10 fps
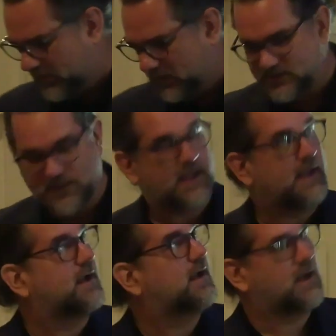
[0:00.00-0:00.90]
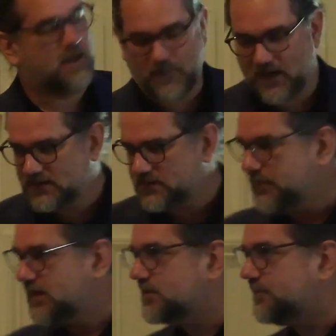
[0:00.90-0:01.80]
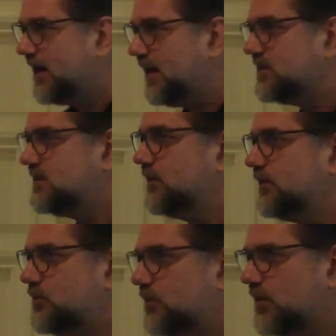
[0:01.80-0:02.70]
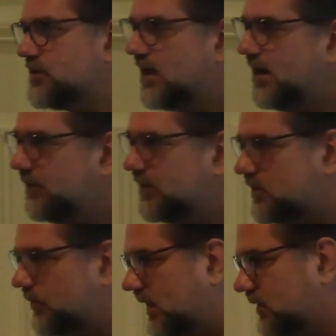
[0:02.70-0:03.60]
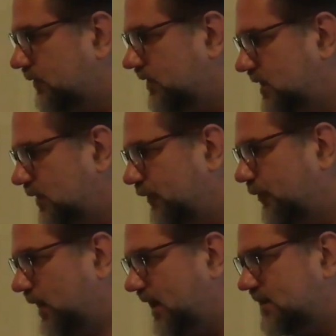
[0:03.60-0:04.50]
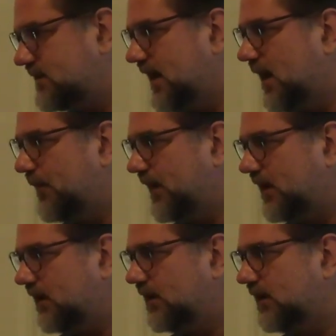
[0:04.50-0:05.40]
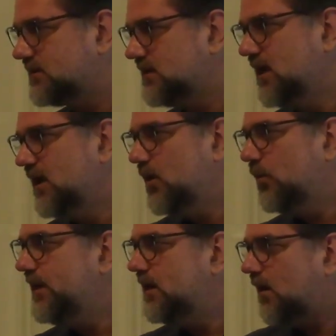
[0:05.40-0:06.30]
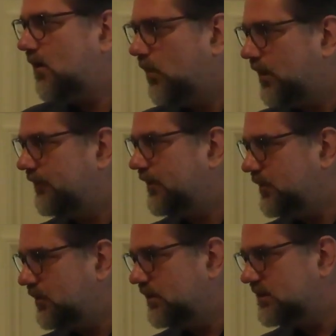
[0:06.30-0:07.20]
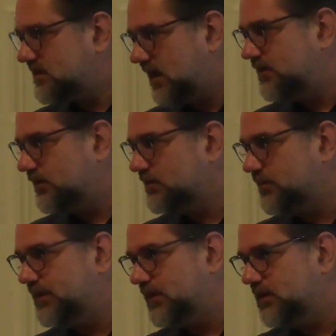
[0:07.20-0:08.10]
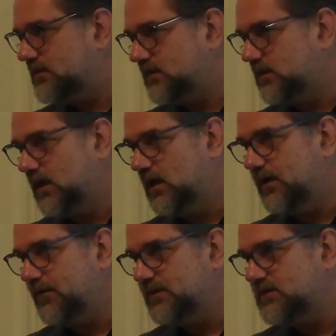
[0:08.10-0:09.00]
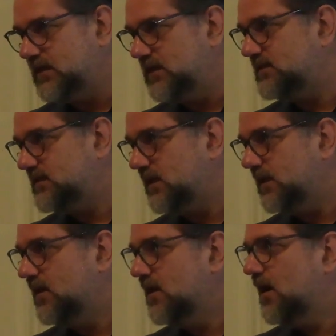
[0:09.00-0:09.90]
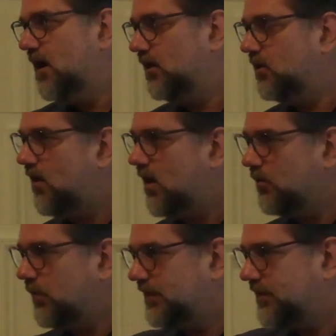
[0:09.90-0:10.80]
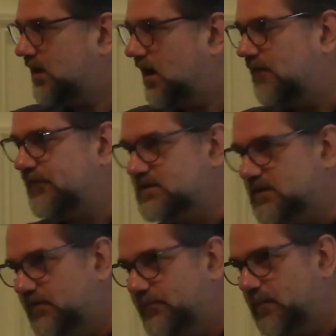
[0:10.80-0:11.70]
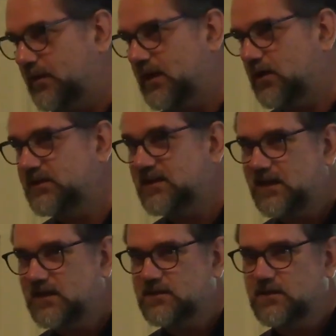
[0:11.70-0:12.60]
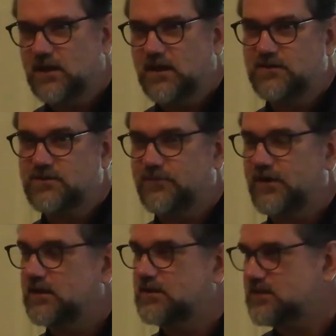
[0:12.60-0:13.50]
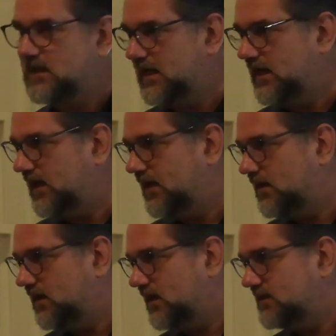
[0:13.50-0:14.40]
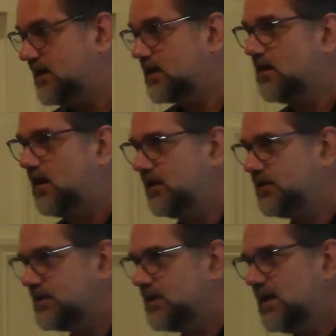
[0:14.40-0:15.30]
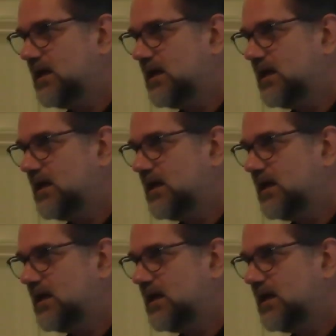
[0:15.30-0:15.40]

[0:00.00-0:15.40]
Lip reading: all today. As is mentioned, my name is Dylan George. I am the director of the Center for Forecasting and Outbreak Analytics. We are one of the newest centers within the CDC, along with the Office of Public Health Data Surveillance and Technology.